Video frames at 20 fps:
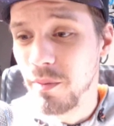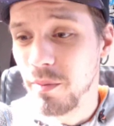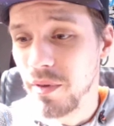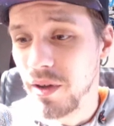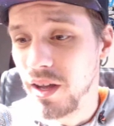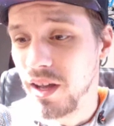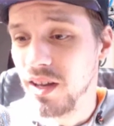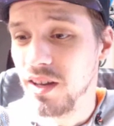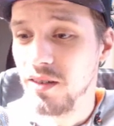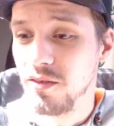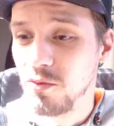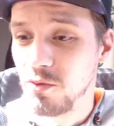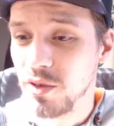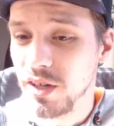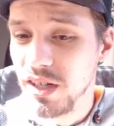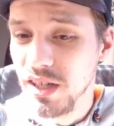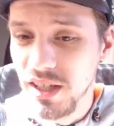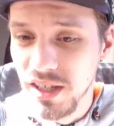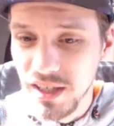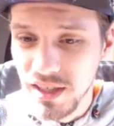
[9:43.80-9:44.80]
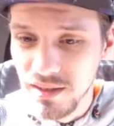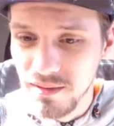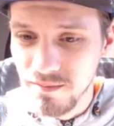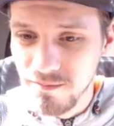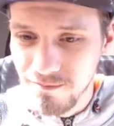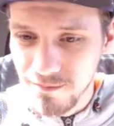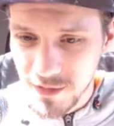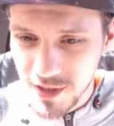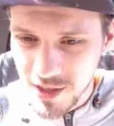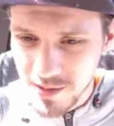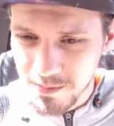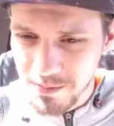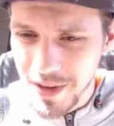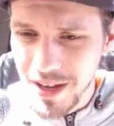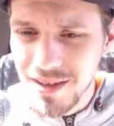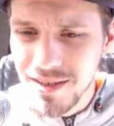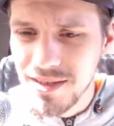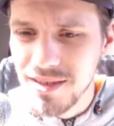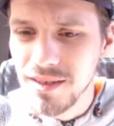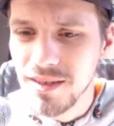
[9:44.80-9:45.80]
up and really
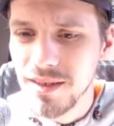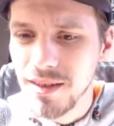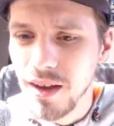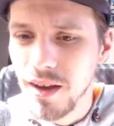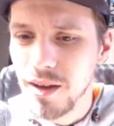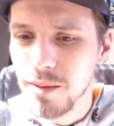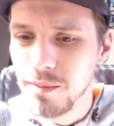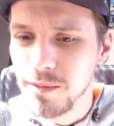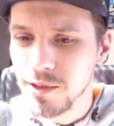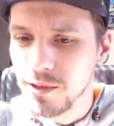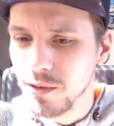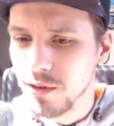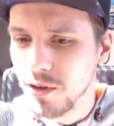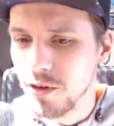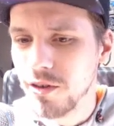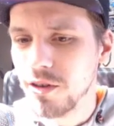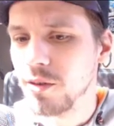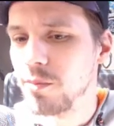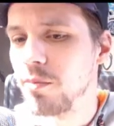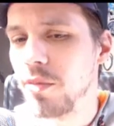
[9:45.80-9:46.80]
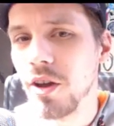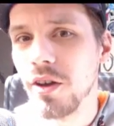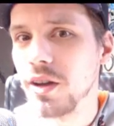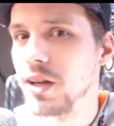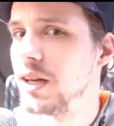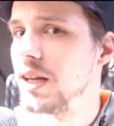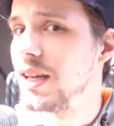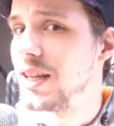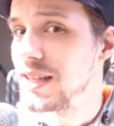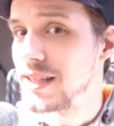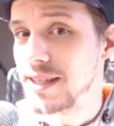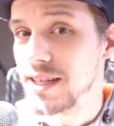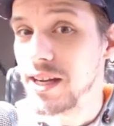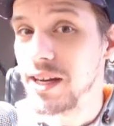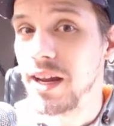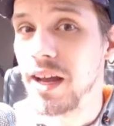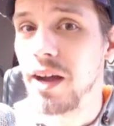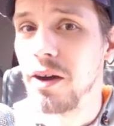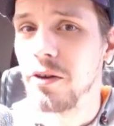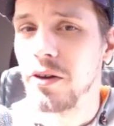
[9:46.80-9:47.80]
spend the time to learn the plugin
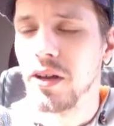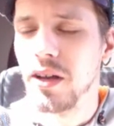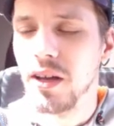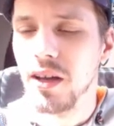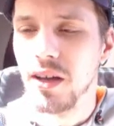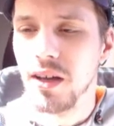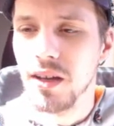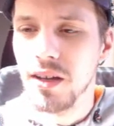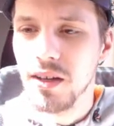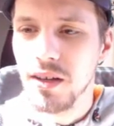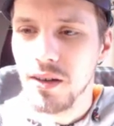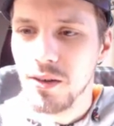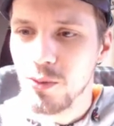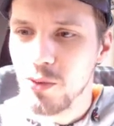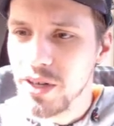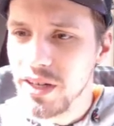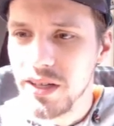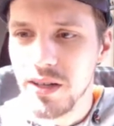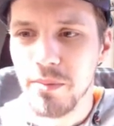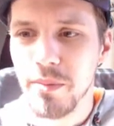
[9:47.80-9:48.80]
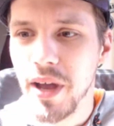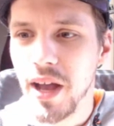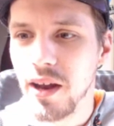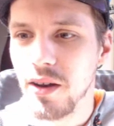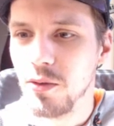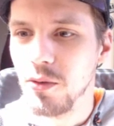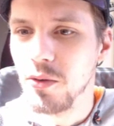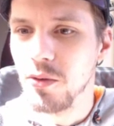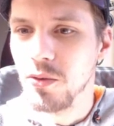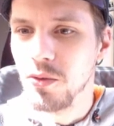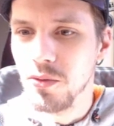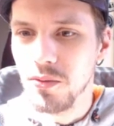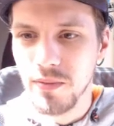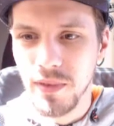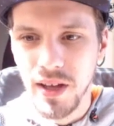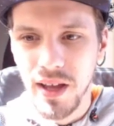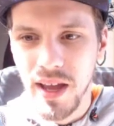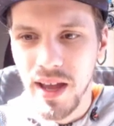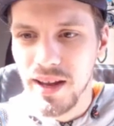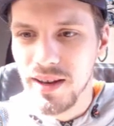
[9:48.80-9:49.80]
inside out, read the manual,
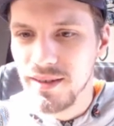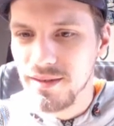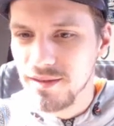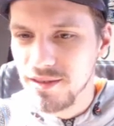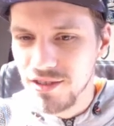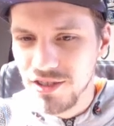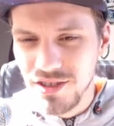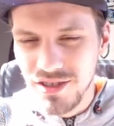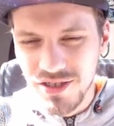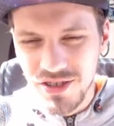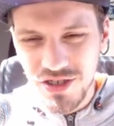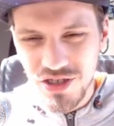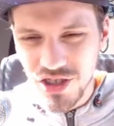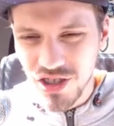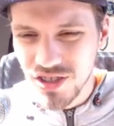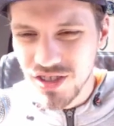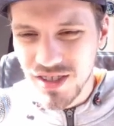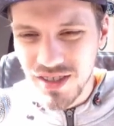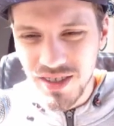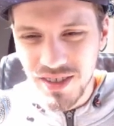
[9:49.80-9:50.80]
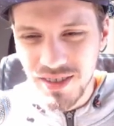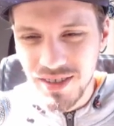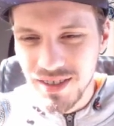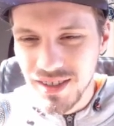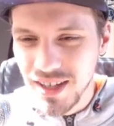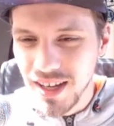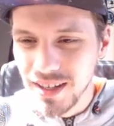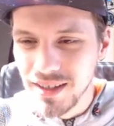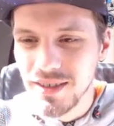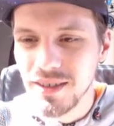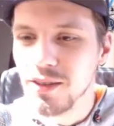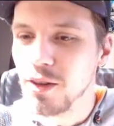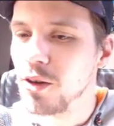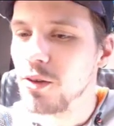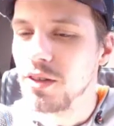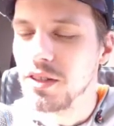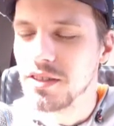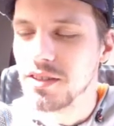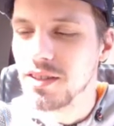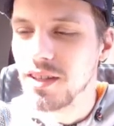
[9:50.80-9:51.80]
and just get to
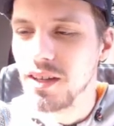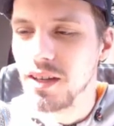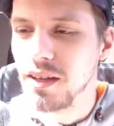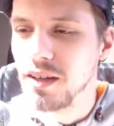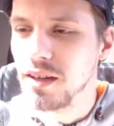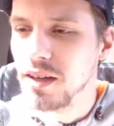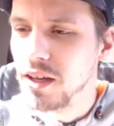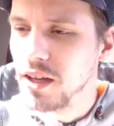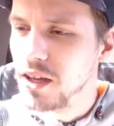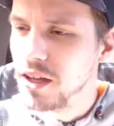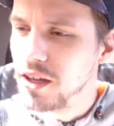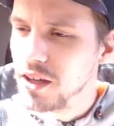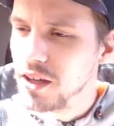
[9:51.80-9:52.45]
know this thing,